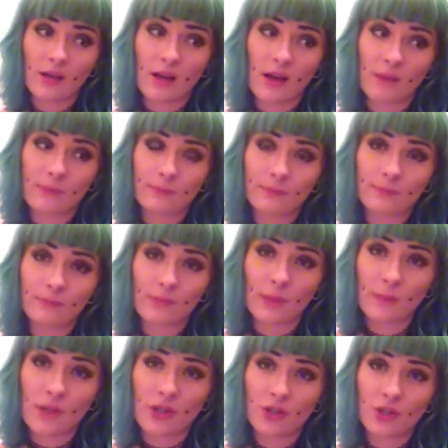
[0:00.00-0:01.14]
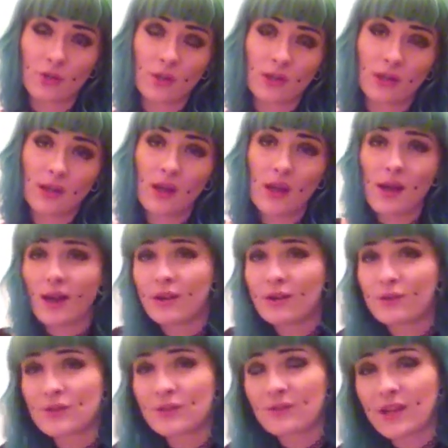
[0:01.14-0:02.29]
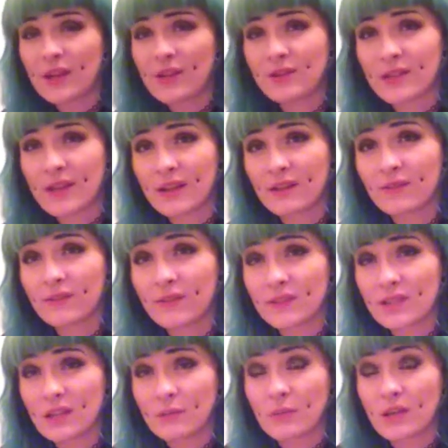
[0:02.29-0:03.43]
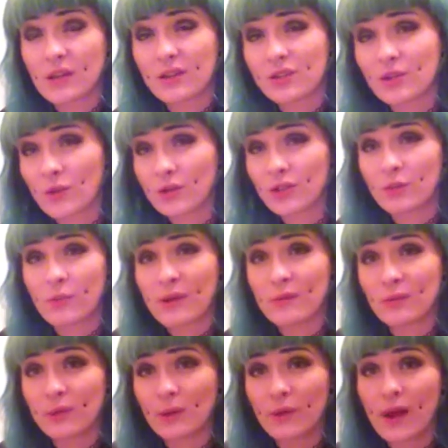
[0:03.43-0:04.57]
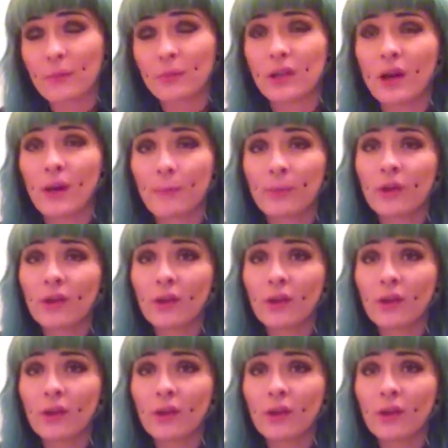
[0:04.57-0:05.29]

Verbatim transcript: I'm I'm not sure. I know this video is getting to fifteen minutes, so I should probably wrap it up.